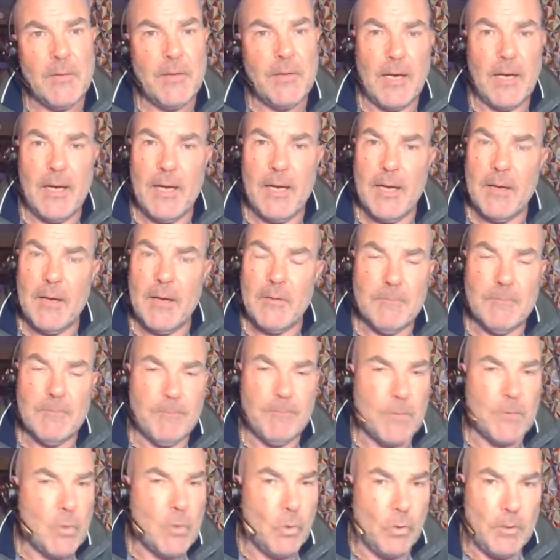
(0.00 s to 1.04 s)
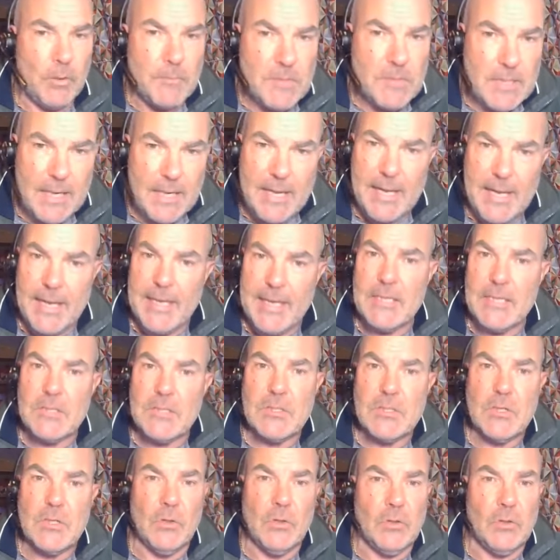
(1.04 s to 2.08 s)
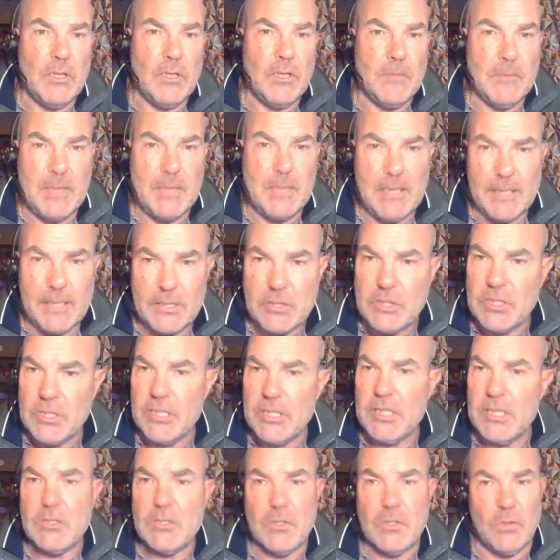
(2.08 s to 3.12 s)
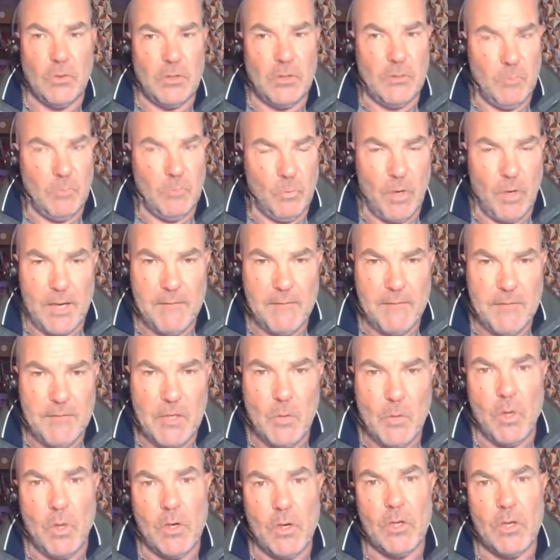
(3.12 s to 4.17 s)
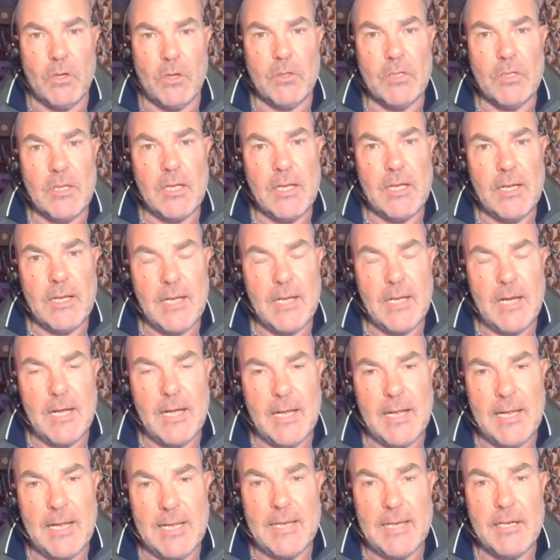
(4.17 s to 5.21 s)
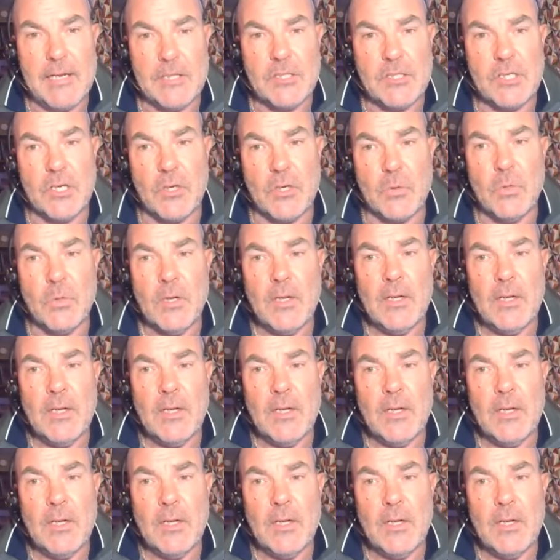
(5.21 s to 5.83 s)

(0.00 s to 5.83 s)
Uh, call them delays, calling them glitches, calling whatever you want to uh, hear to.